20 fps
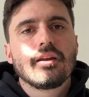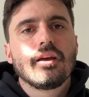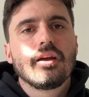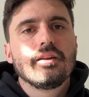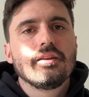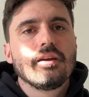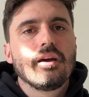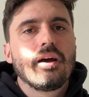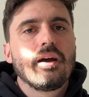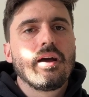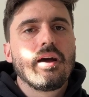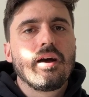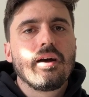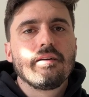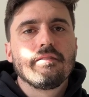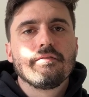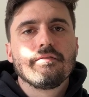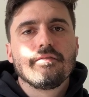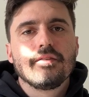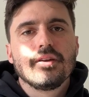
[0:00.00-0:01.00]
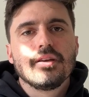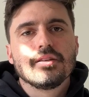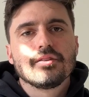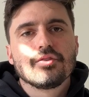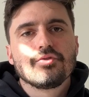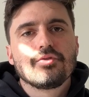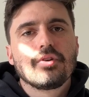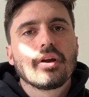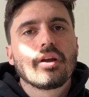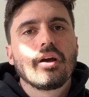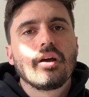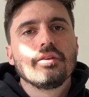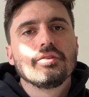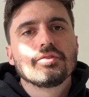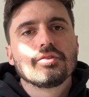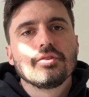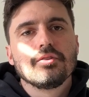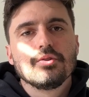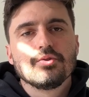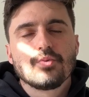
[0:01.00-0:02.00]
idea I have is a trick I
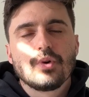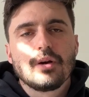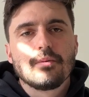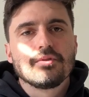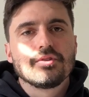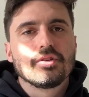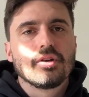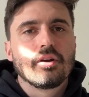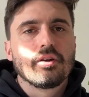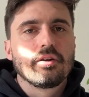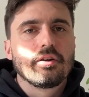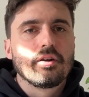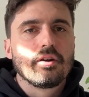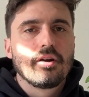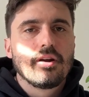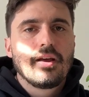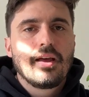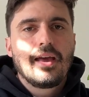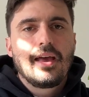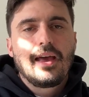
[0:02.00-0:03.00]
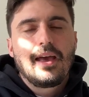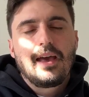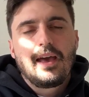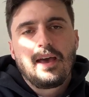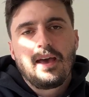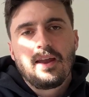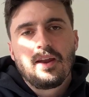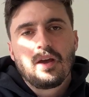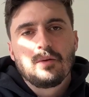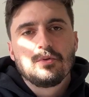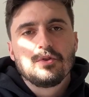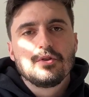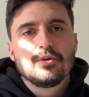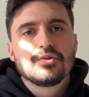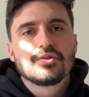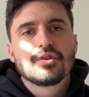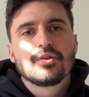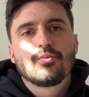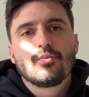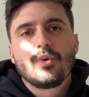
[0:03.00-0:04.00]
used to use when I was younger. And I would
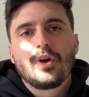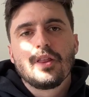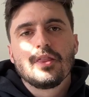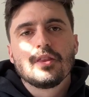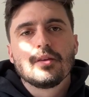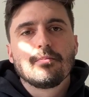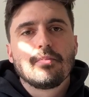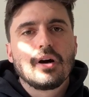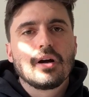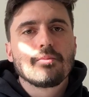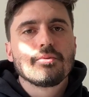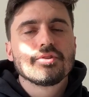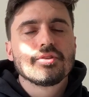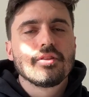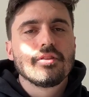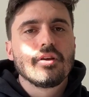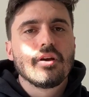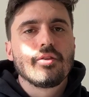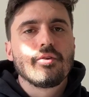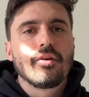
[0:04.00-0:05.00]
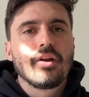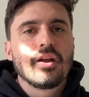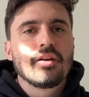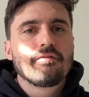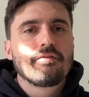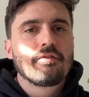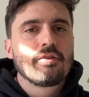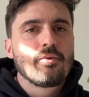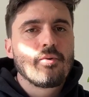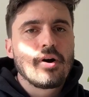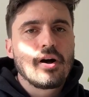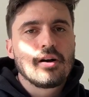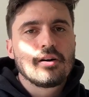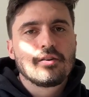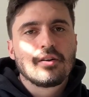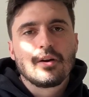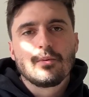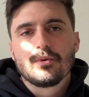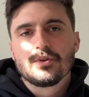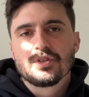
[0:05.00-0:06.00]
use it when the puck was in the other end for a while
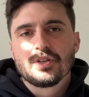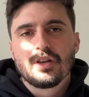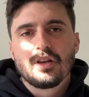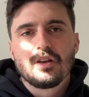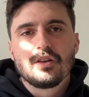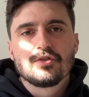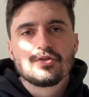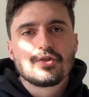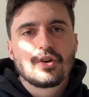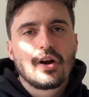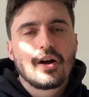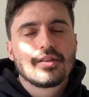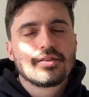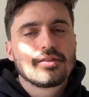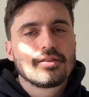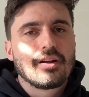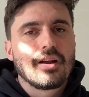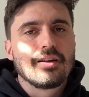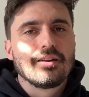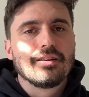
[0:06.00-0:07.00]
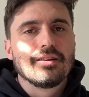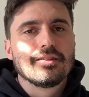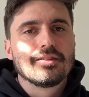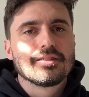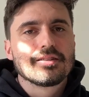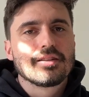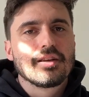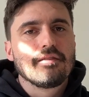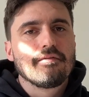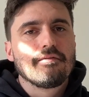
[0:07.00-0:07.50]
and I wasn't getting shots and I needed to stay